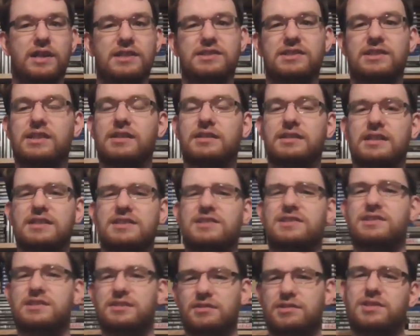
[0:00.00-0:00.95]
That's a that's
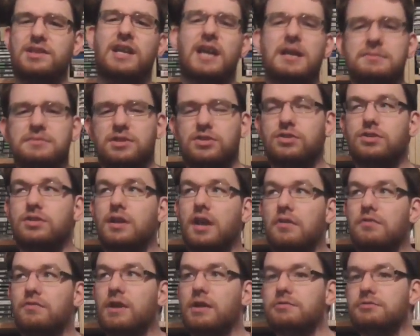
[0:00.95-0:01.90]
a series of games I should
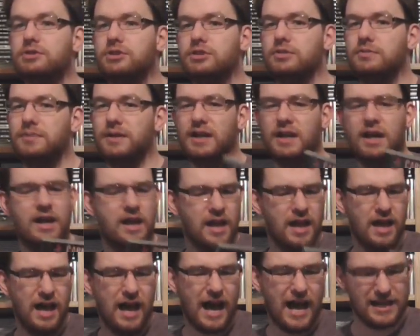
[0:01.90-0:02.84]
get round to, but
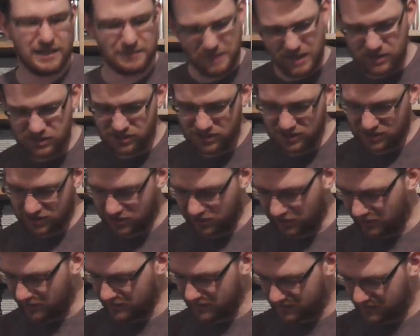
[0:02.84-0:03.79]
I imagine it's
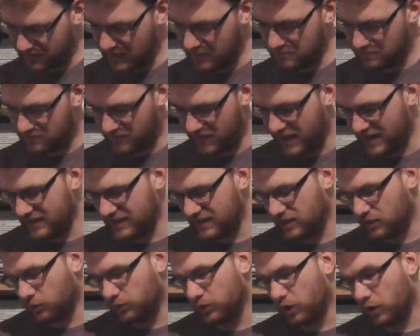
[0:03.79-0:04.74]
sort of the same thing.
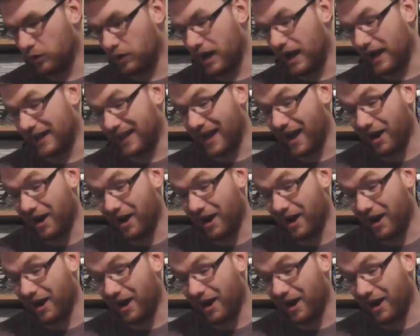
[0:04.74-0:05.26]
You know, not a